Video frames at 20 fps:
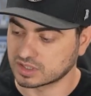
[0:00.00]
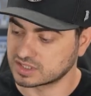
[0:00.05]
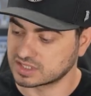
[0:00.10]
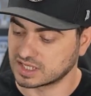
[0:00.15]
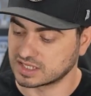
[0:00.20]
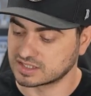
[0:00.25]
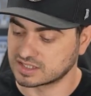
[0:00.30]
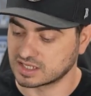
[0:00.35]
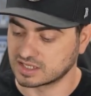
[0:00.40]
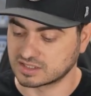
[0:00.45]

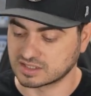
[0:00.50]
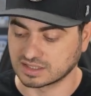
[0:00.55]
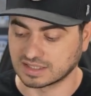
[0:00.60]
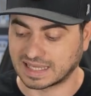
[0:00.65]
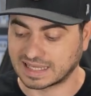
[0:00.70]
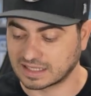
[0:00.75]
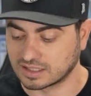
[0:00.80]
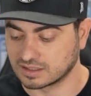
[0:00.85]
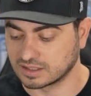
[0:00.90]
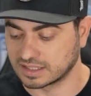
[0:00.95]
since it's
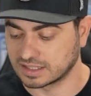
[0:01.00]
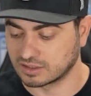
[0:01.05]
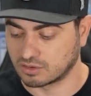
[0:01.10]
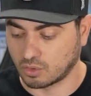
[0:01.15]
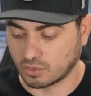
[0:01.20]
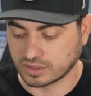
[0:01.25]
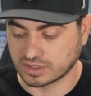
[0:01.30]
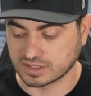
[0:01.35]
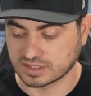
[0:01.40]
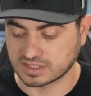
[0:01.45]
likely
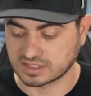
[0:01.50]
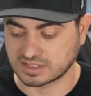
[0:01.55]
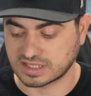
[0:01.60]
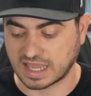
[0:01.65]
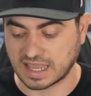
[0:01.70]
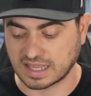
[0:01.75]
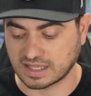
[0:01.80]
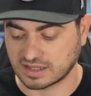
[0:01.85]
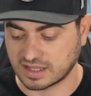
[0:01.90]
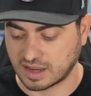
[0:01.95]
going to
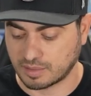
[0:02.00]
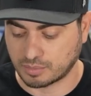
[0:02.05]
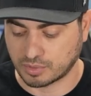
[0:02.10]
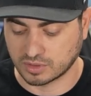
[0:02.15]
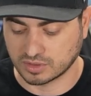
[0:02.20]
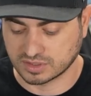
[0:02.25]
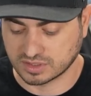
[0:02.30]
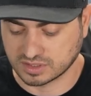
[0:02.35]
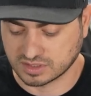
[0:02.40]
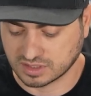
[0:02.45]
stay in that
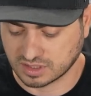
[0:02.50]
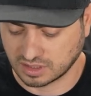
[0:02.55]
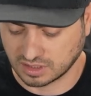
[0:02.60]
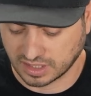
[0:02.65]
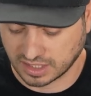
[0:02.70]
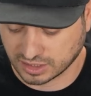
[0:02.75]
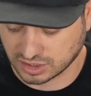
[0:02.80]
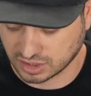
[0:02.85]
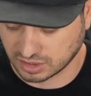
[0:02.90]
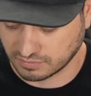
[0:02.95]
person's
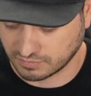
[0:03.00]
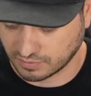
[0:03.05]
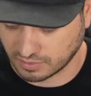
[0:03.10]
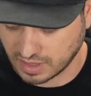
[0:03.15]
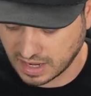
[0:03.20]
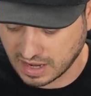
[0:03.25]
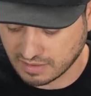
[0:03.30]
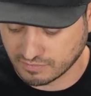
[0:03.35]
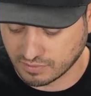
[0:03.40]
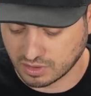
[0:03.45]
collection
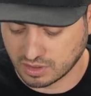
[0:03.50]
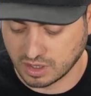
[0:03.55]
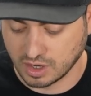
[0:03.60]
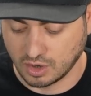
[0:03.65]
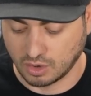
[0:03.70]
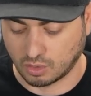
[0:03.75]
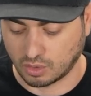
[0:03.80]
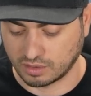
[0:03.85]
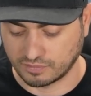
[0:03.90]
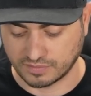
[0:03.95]
forever,
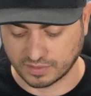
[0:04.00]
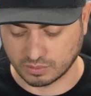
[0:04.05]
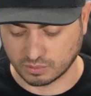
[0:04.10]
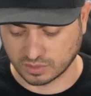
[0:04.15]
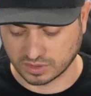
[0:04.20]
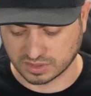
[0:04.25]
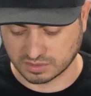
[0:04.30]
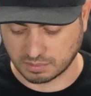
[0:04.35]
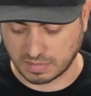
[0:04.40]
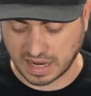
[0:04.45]
or if it
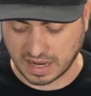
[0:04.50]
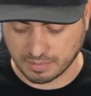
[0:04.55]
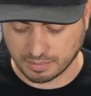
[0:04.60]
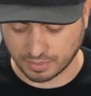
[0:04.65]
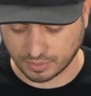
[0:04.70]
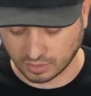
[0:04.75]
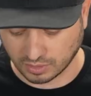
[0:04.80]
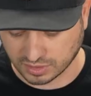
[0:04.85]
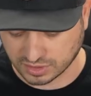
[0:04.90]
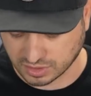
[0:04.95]
was my
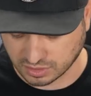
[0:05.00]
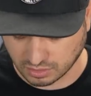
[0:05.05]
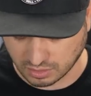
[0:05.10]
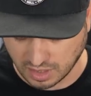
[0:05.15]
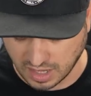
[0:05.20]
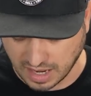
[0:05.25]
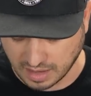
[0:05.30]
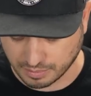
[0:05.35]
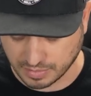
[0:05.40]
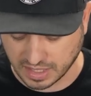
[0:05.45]
personal
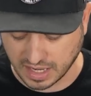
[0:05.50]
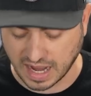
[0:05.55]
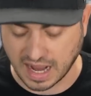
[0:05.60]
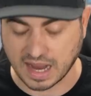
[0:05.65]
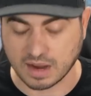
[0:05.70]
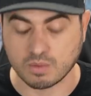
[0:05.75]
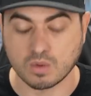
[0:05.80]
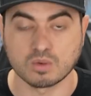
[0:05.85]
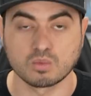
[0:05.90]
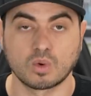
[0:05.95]
copy,
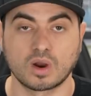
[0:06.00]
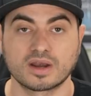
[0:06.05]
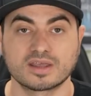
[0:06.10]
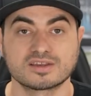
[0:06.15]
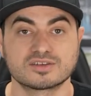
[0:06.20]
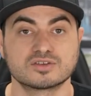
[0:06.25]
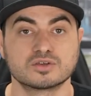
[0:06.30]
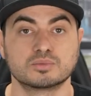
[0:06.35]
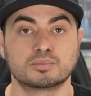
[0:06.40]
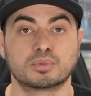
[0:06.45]
I would want
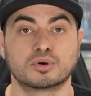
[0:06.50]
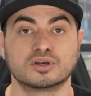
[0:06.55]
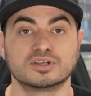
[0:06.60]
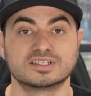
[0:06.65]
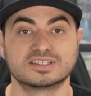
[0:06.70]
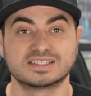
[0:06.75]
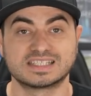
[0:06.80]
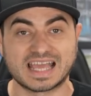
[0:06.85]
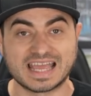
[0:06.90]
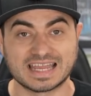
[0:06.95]
it to
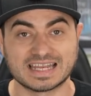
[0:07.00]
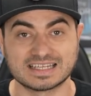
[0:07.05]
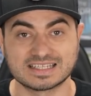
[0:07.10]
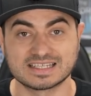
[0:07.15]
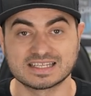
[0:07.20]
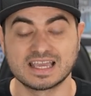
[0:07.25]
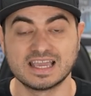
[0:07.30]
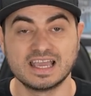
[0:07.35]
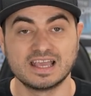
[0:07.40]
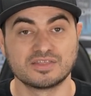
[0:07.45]

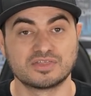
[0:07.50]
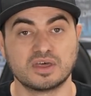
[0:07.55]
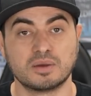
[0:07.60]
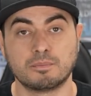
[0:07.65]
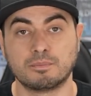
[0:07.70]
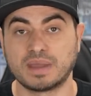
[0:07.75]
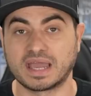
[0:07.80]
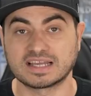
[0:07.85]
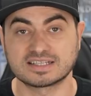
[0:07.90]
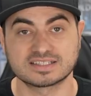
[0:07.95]
present the
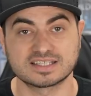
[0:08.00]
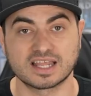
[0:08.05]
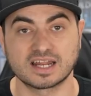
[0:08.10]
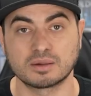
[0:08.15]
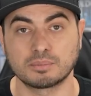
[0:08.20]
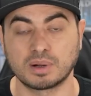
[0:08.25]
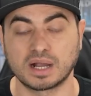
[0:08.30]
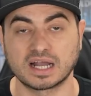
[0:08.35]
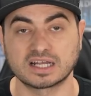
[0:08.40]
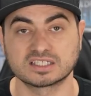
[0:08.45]
best that
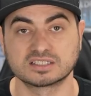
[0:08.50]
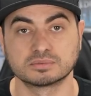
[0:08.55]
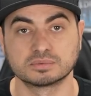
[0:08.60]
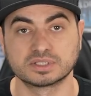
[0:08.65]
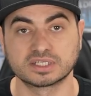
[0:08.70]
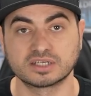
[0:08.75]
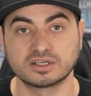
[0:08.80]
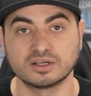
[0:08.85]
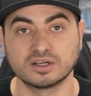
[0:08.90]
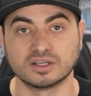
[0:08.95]
it
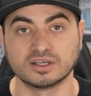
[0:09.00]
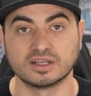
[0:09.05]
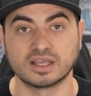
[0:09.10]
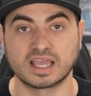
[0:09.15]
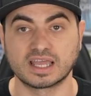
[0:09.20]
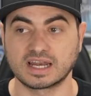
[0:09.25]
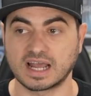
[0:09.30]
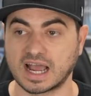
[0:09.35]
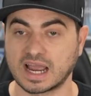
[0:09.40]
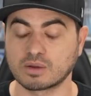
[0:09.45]
possibly could.
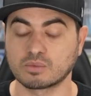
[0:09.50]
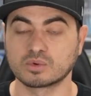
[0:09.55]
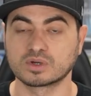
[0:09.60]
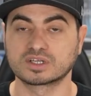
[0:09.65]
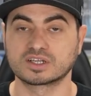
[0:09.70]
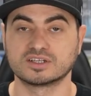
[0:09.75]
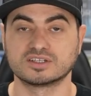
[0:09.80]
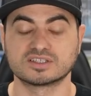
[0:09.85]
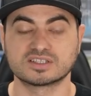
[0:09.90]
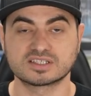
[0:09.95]
And I
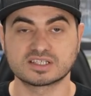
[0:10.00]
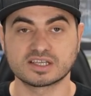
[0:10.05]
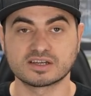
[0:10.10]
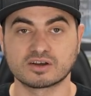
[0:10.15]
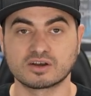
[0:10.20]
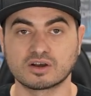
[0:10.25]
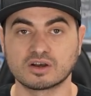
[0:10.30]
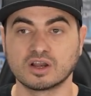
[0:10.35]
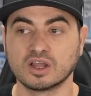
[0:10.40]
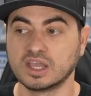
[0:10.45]
would
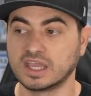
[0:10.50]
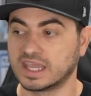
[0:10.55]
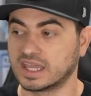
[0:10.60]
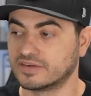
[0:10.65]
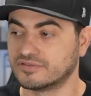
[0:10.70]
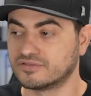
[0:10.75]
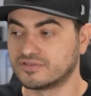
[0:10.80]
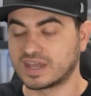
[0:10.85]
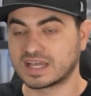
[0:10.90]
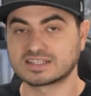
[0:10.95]
consider
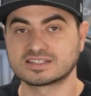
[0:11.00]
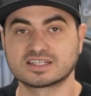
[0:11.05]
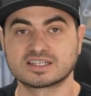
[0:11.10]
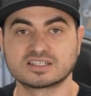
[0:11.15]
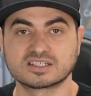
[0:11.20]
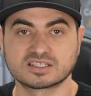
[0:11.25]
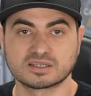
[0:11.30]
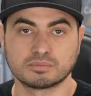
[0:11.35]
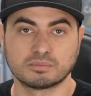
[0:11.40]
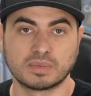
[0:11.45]

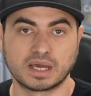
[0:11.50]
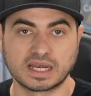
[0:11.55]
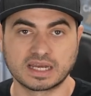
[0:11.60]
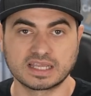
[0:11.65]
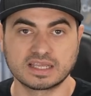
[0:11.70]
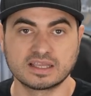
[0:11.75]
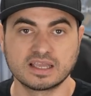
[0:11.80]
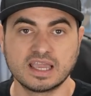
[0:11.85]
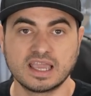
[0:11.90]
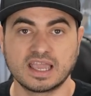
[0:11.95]
investing some
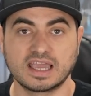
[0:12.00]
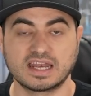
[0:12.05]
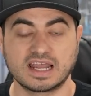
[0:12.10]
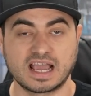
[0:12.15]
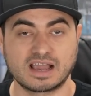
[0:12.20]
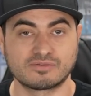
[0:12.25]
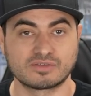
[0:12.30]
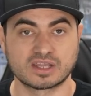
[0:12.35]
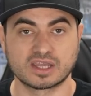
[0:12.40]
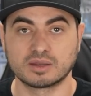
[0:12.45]
money in
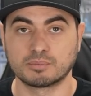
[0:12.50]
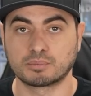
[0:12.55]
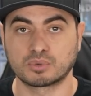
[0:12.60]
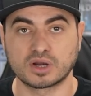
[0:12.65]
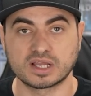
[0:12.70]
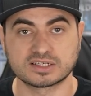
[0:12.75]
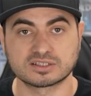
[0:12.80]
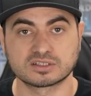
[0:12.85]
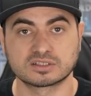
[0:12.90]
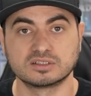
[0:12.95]
having it
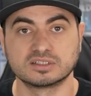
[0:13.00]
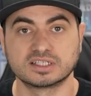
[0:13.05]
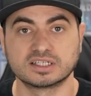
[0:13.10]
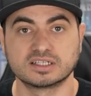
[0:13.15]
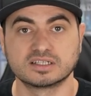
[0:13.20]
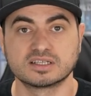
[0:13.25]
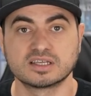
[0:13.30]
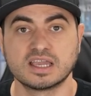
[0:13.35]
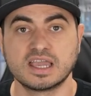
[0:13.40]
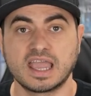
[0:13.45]
pressed,
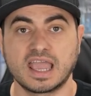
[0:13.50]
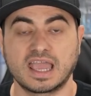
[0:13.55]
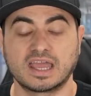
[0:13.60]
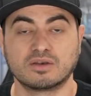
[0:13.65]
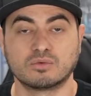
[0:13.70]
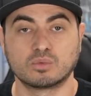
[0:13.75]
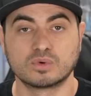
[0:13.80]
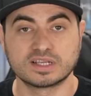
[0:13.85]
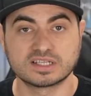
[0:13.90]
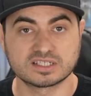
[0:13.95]
cleaned,
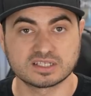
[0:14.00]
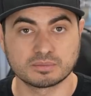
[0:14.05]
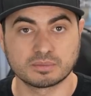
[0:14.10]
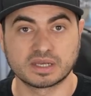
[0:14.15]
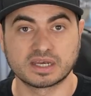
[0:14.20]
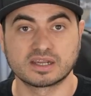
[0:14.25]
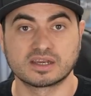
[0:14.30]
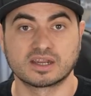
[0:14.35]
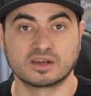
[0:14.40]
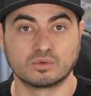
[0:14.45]
and
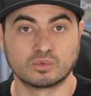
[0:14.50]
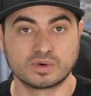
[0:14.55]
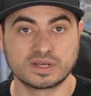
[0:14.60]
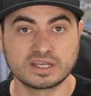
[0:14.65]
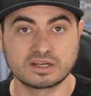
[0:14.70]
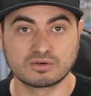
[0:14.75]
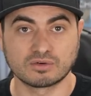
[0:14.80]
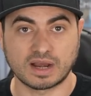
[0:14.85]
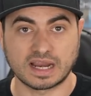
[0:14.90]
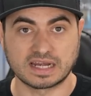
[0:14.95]
resubmitted and
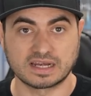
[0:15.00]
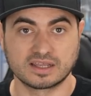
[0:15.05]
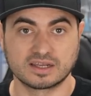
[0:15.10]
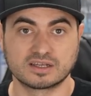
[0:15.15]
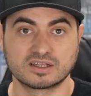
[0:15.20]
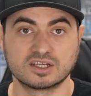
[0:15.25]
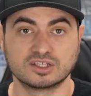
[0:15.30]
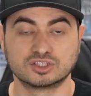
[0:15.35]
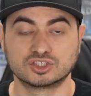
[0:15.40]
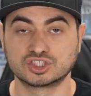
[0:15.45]

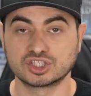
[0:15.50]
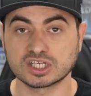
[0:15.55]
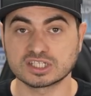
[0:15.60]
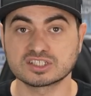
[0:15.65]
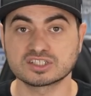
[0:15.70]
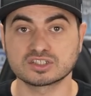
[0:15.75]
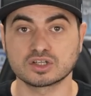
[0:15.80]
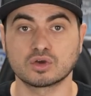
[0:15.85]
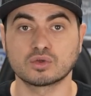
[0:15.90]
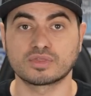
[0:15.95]
regraded
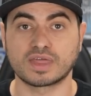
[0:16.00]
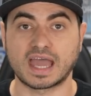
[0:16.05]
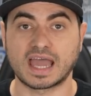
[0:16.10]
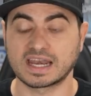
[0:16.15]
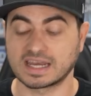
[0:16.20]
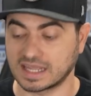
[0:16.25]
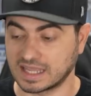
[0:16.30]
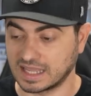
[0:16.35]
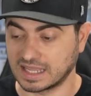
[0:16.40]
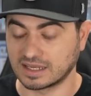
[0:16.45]
just so
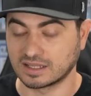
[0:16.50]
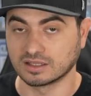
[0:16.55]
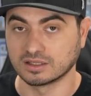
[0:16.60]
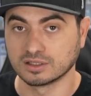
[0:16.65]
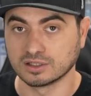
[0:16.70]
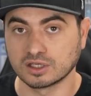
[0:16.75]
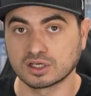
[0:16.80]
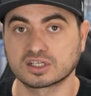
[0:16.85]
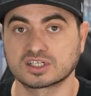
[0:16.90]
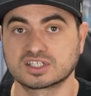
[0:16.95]
that it
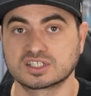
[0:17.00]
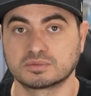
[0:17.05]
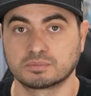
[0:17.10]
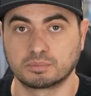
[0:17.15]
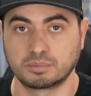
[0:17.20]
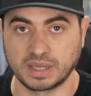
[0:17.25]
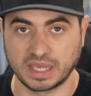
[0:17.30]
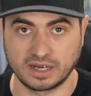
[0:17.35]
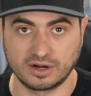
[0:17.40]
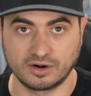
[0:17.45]
looks
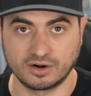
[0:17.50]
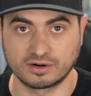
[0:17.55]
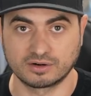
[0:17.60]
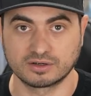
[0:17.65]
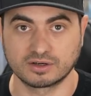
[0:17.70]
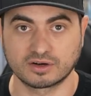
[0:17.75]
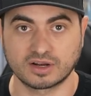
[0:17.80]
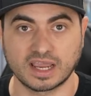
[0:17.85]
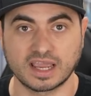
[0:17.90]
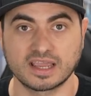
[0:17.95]
better,
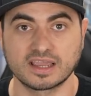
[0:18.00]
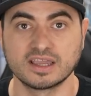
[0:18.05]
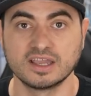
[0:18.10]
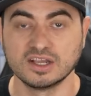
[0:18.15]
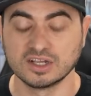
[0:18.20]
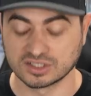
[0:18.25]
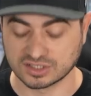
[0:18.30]
okay?